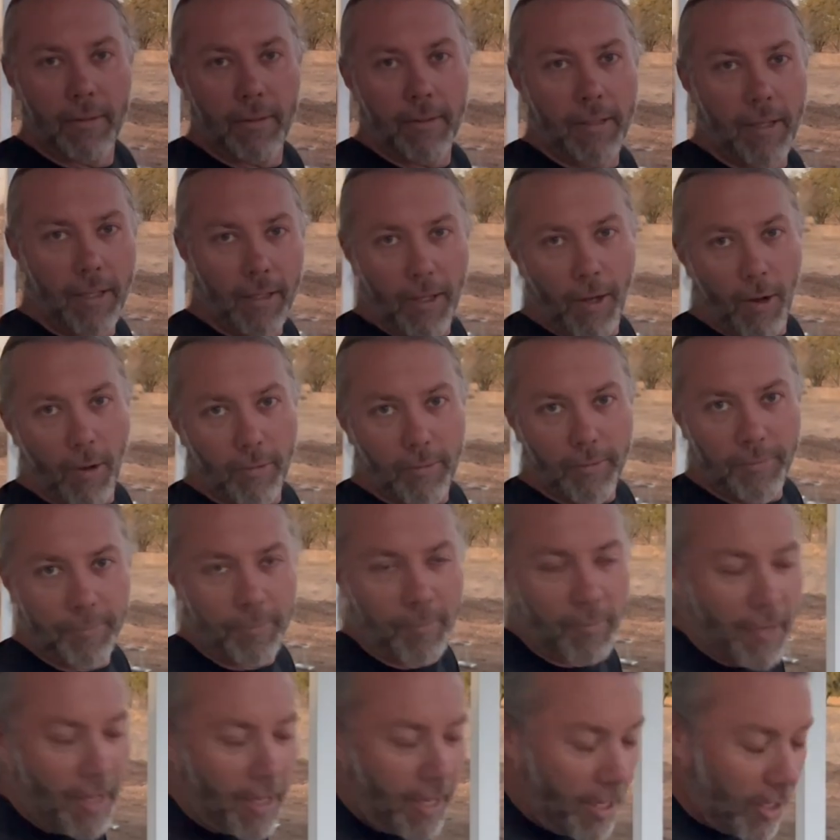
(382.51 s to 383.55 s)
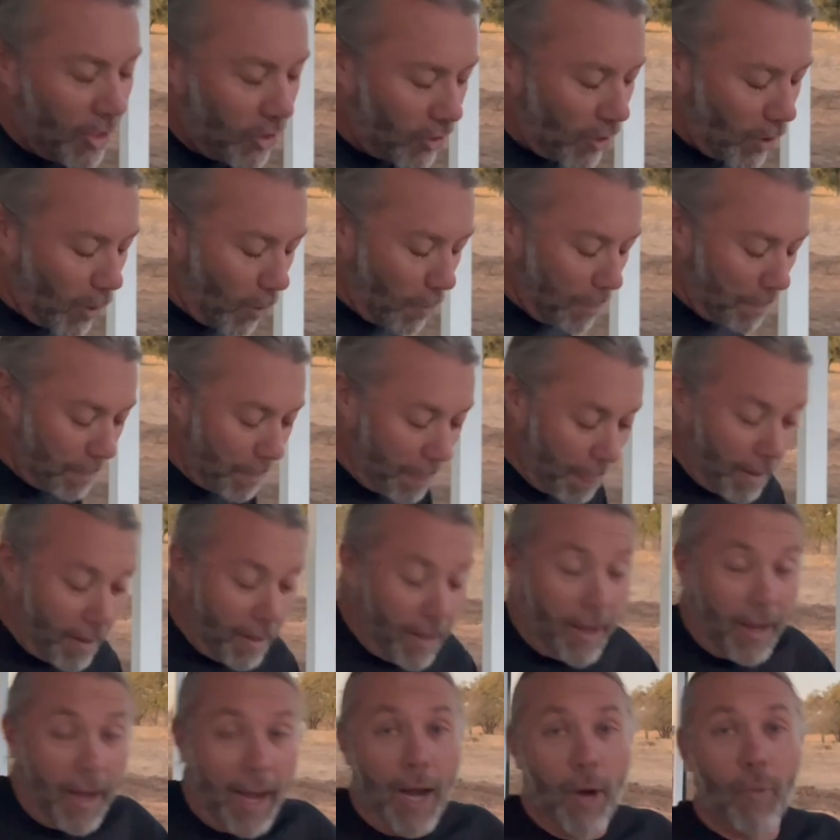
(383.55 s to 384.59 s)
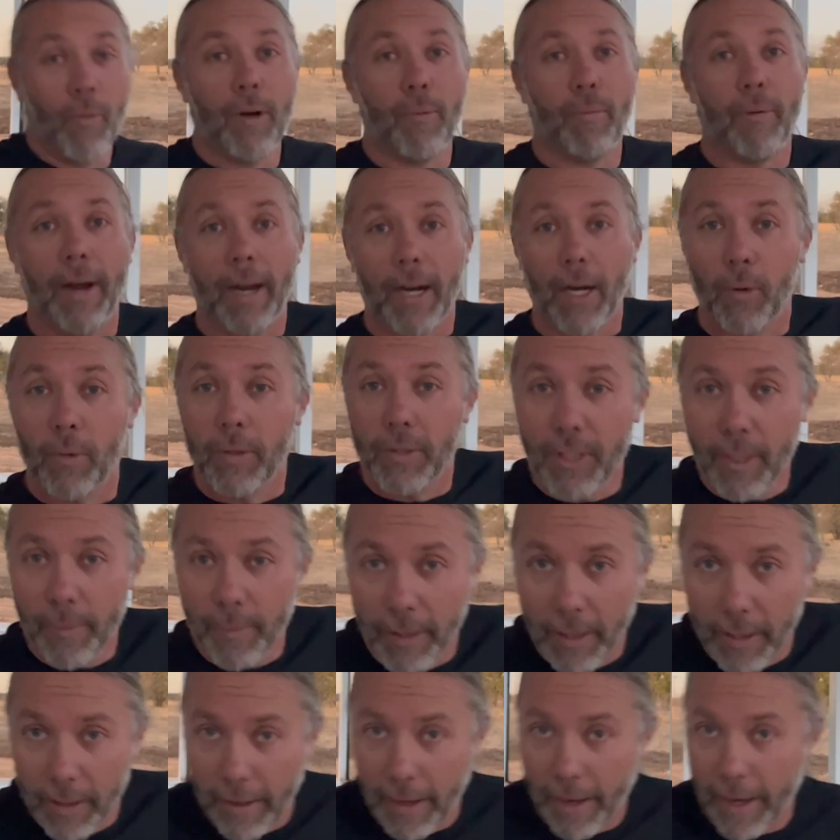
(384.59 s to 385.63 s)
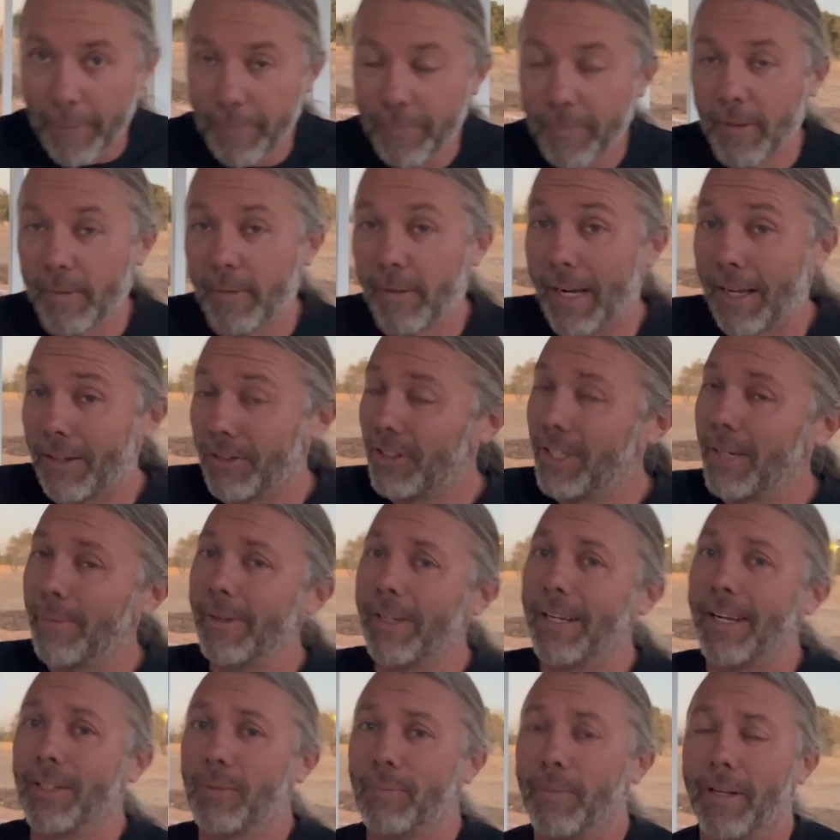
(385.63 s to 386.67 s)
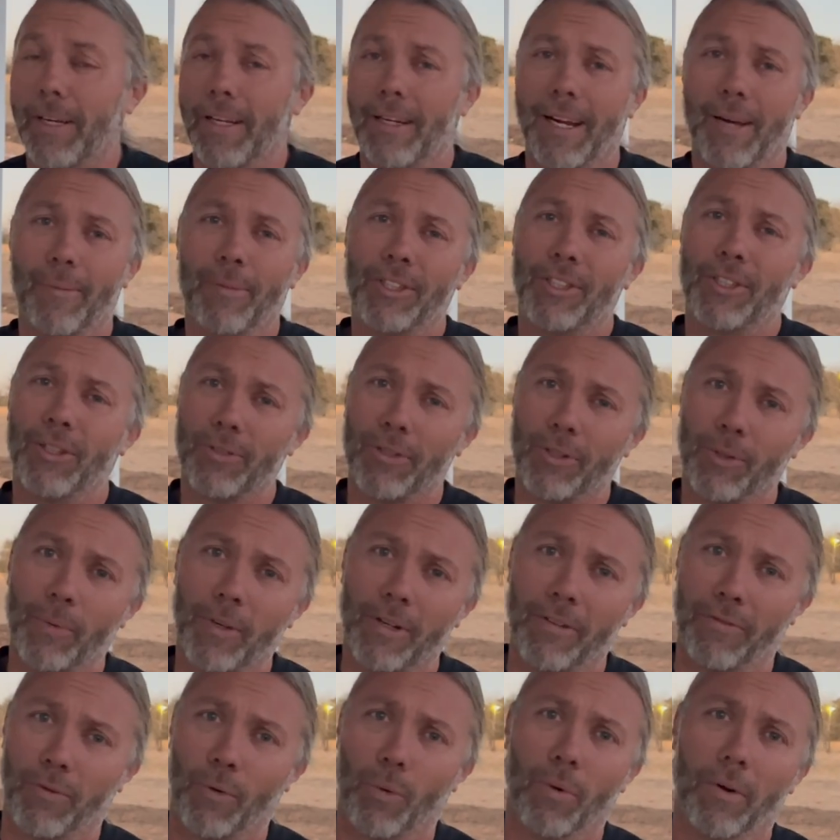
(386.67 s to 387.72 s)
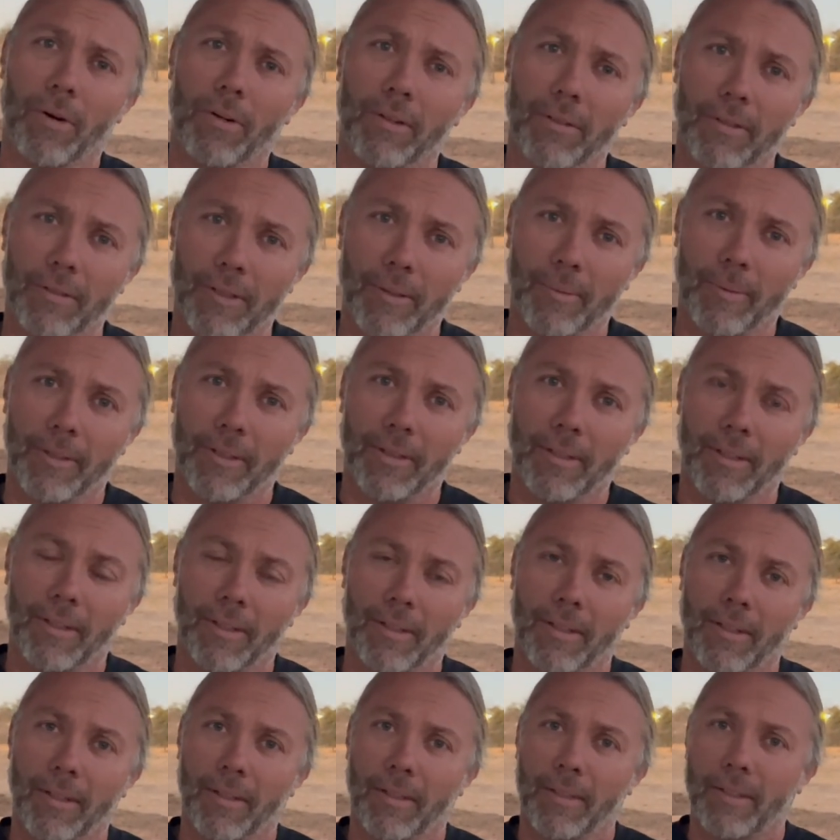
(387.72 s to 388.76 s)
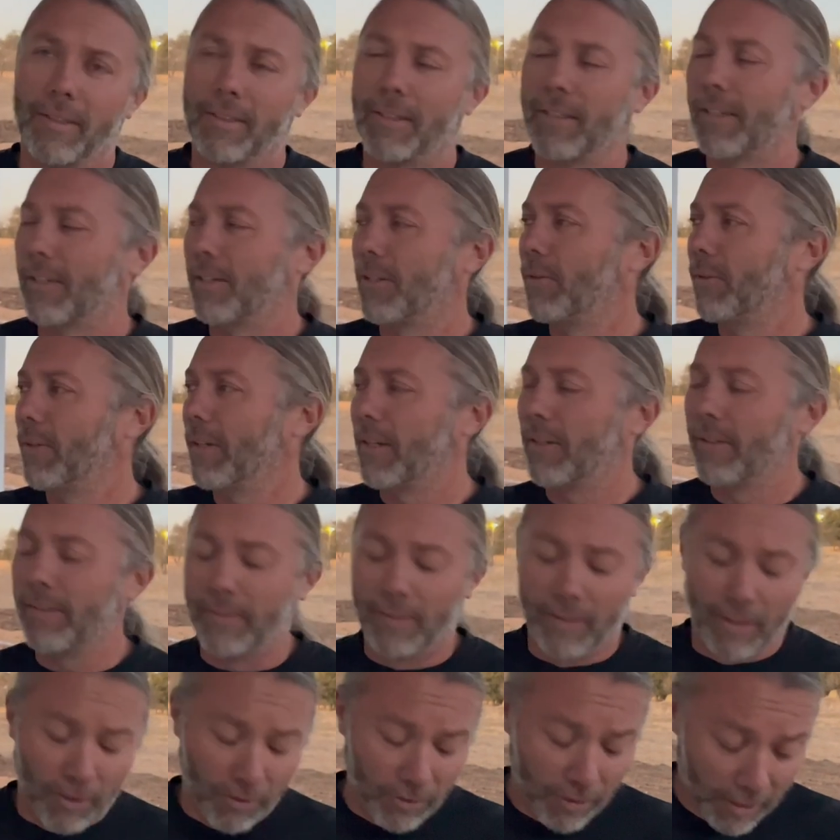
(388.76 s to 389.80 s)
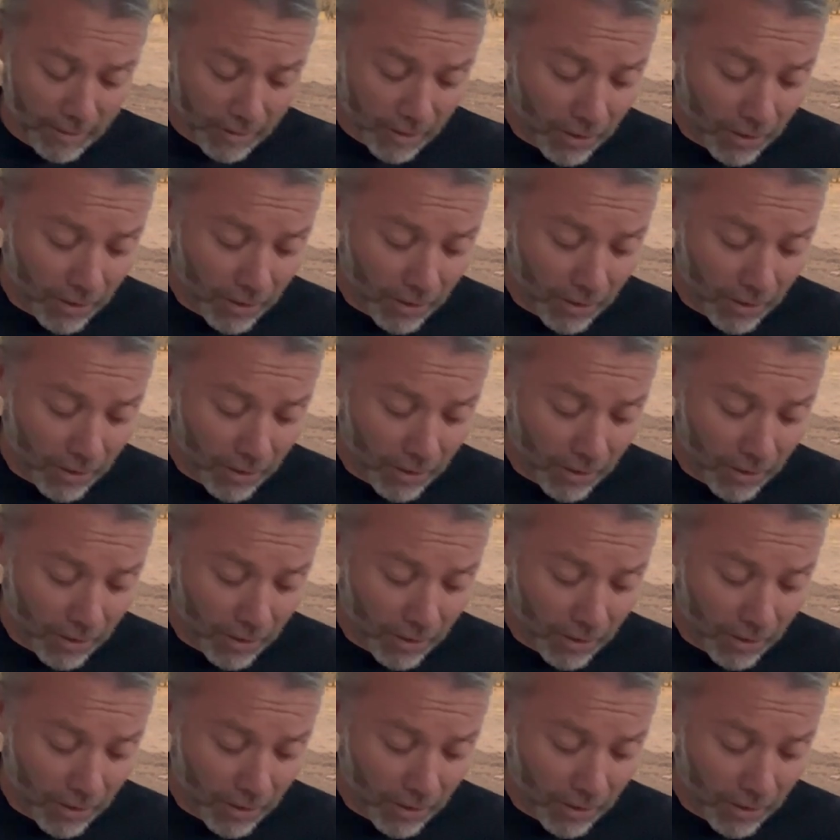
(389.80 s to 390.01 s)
Hello. So, I want to brag on what Jimmy did today. Now, Jimmy has played how many shows this week? Four? Oh, five, 20. Who, who even knows? That's a